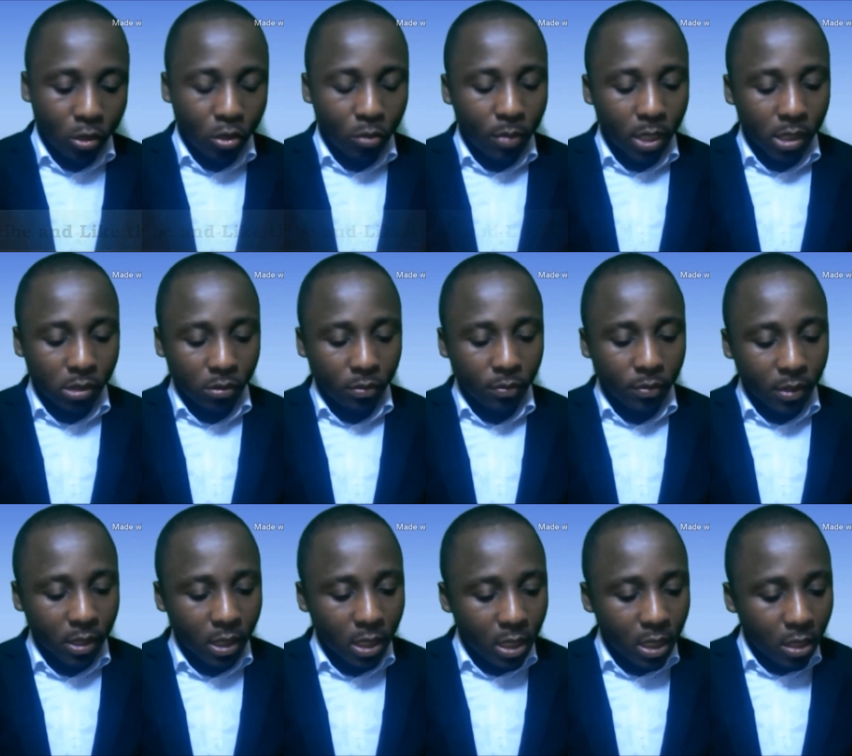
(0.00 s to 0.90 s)
cumbersome.
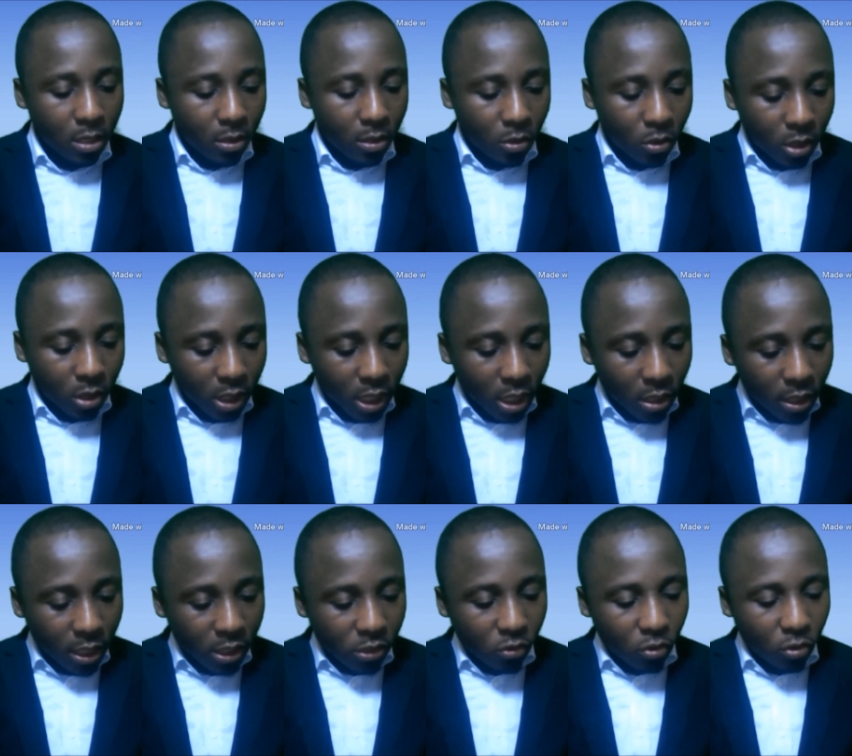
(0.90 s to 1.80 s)
Okay,
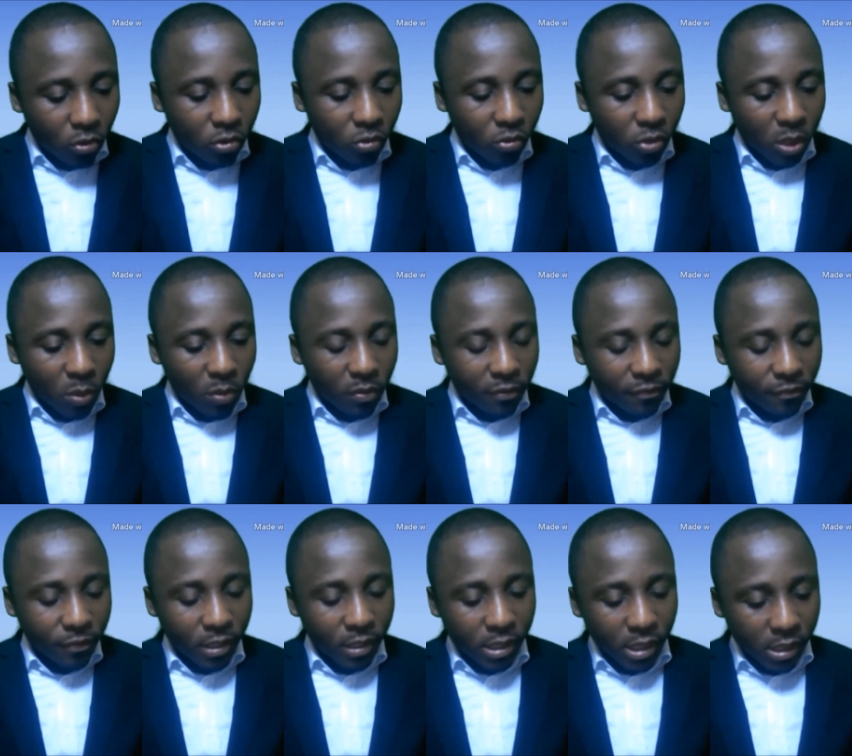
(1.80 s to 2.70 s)
now let's go to some of
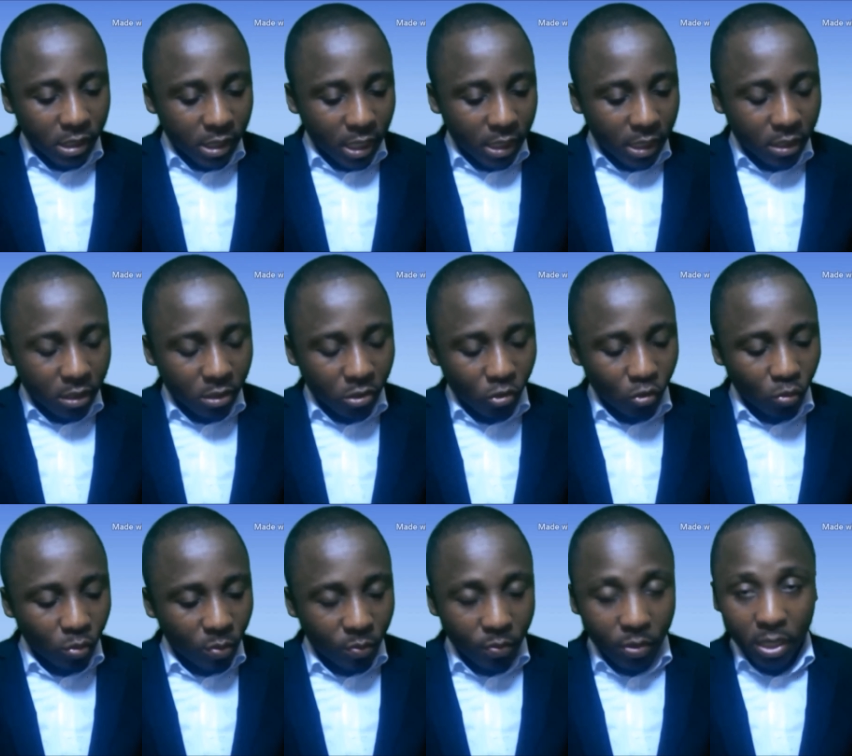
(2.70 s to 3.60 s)
the fees and charges
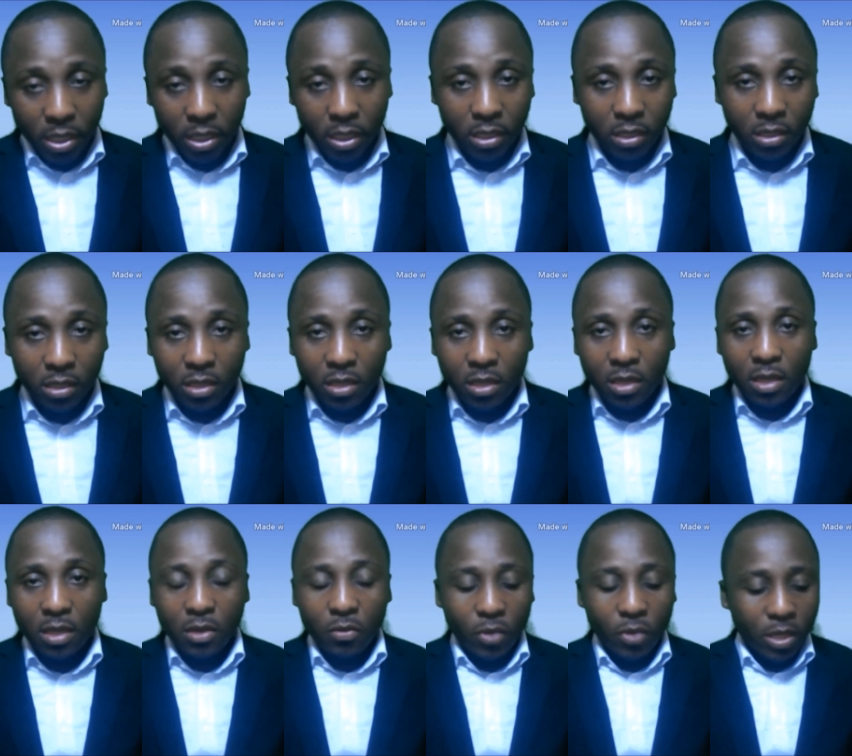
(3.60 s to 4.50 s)
you'll be paying
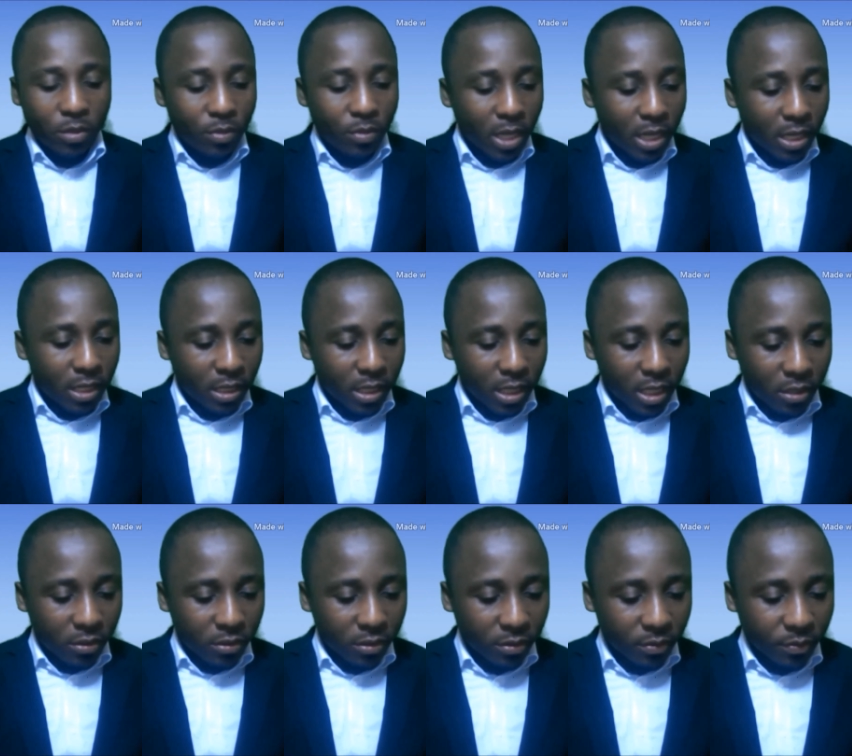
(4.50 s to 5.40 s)
when buying a
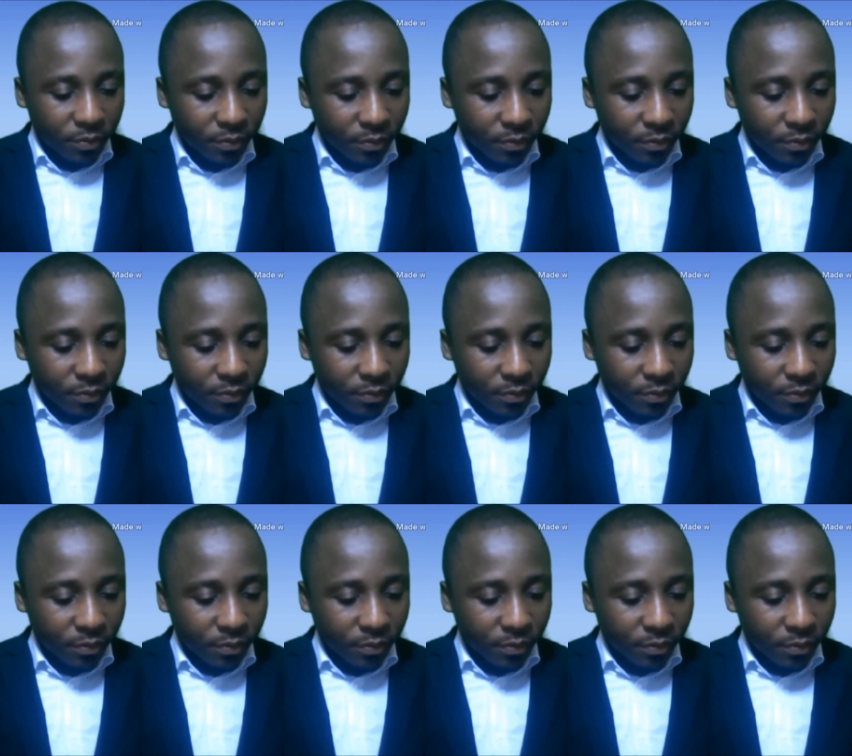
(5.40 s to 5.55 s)
house.